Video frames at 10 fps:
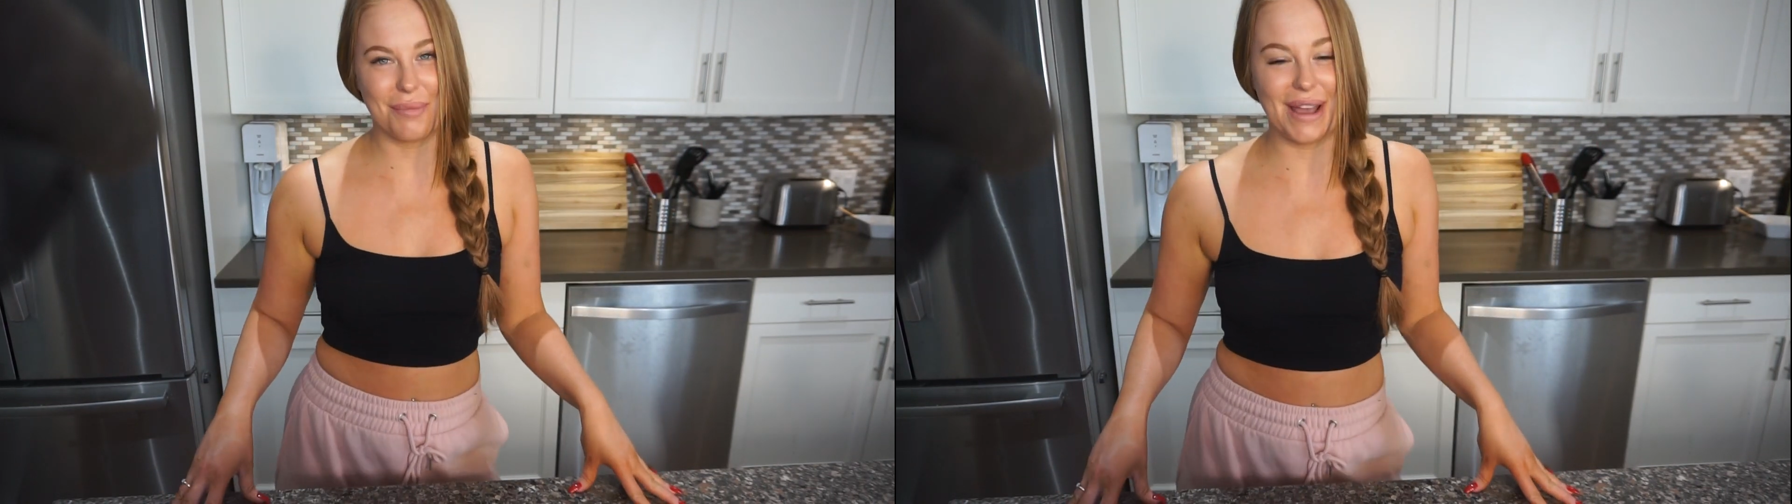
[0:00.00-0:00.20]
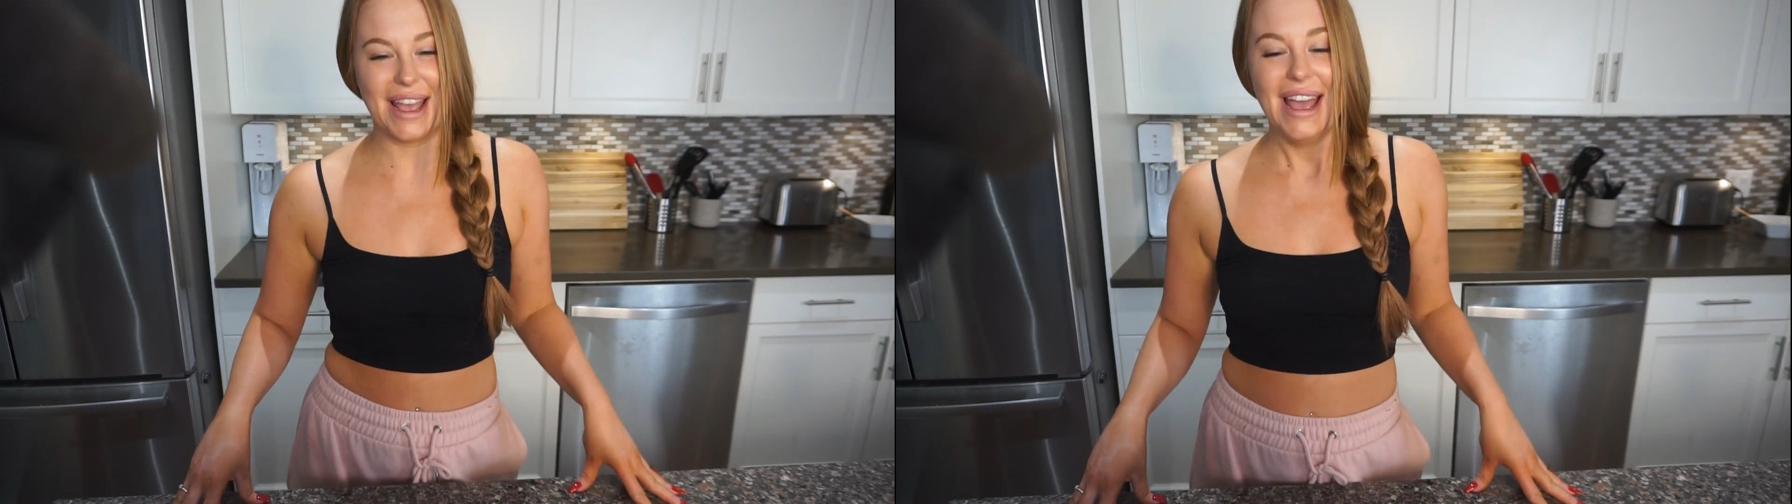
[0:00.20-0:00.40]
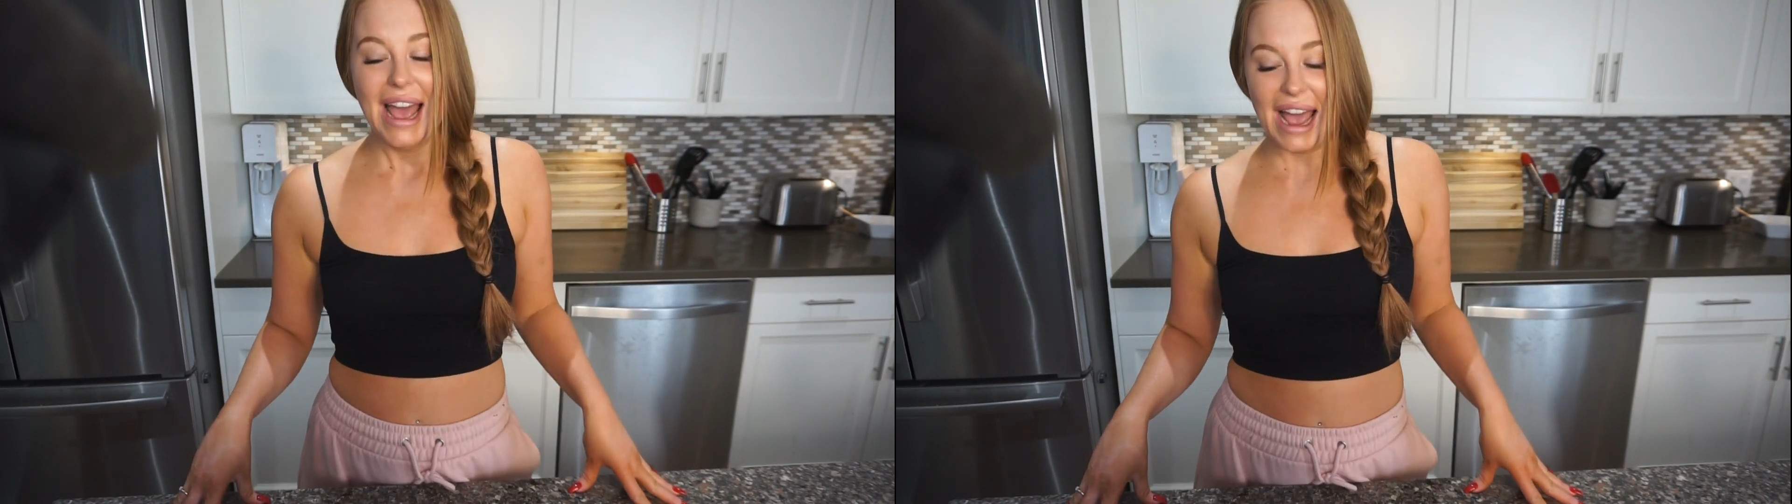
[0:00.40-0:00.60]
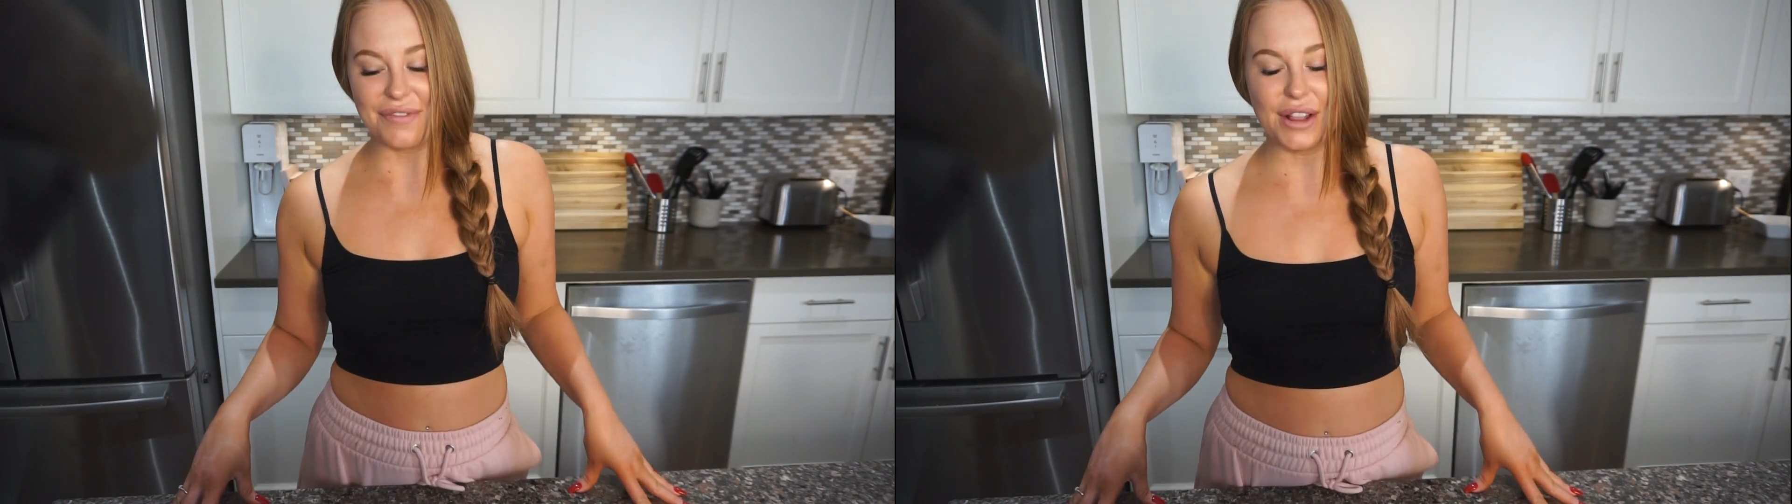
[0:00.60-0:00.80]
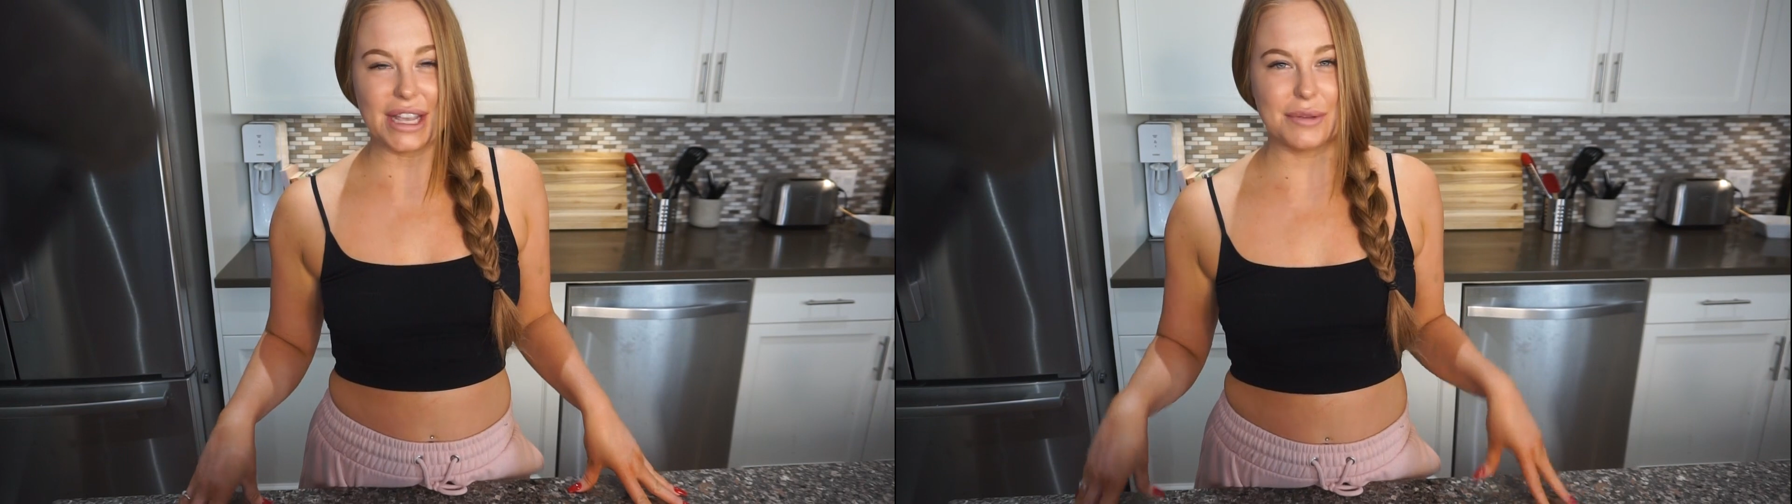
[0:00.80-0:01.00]
but I
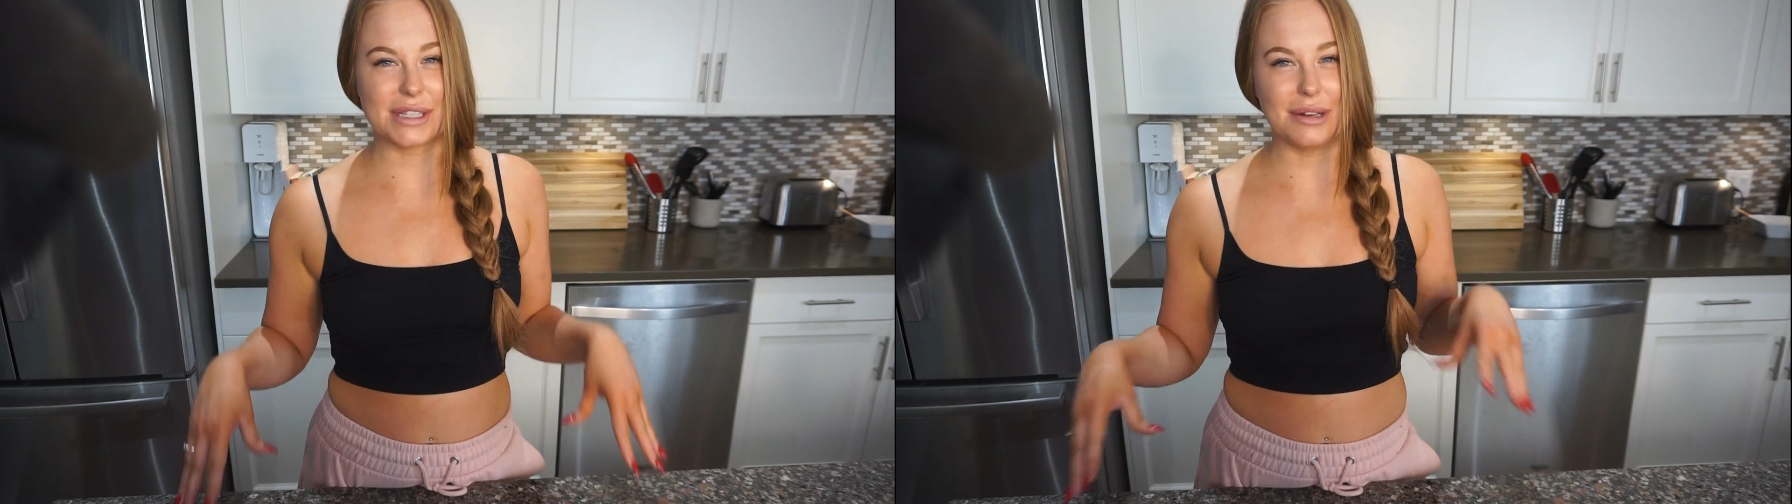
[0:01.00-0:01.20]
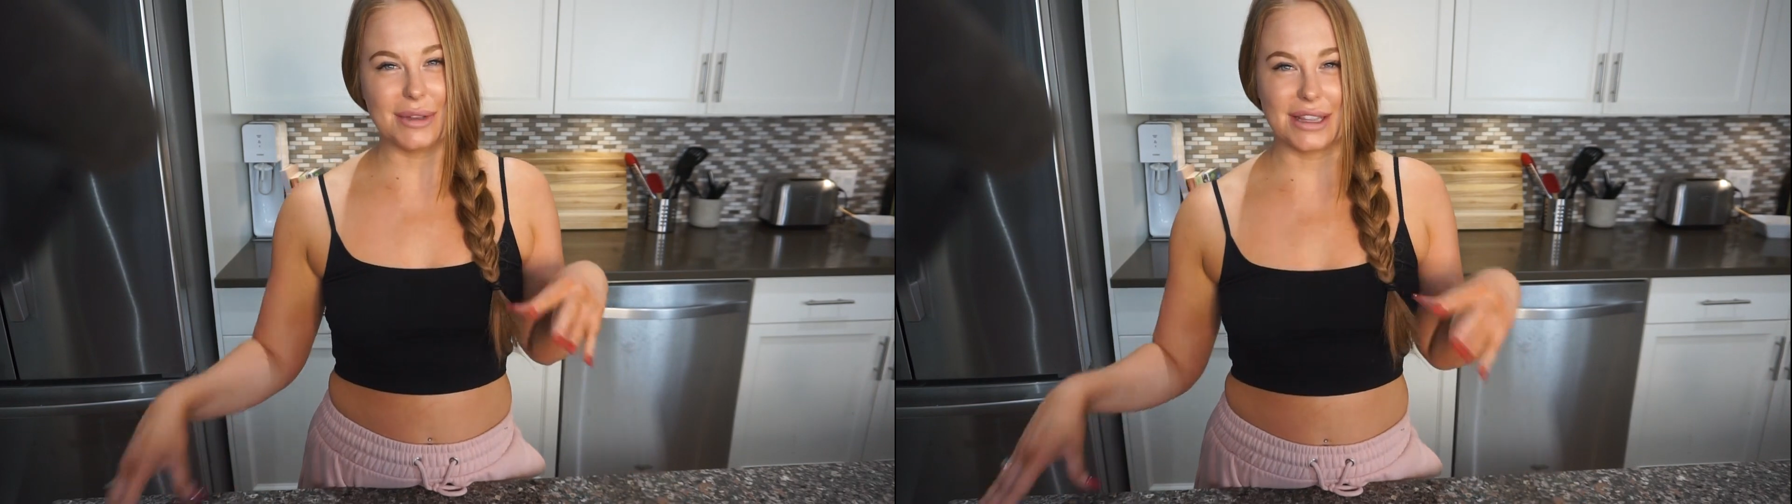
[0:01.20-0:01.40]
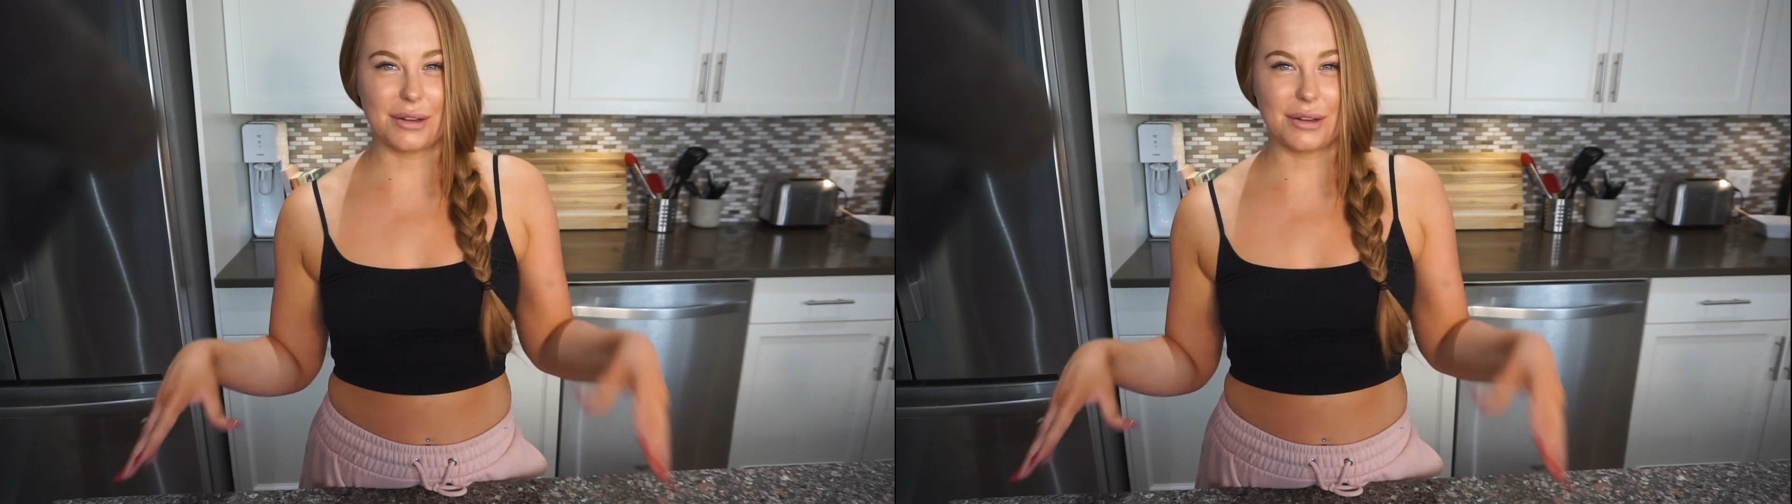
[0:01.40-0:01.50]
felt like it was gonna be a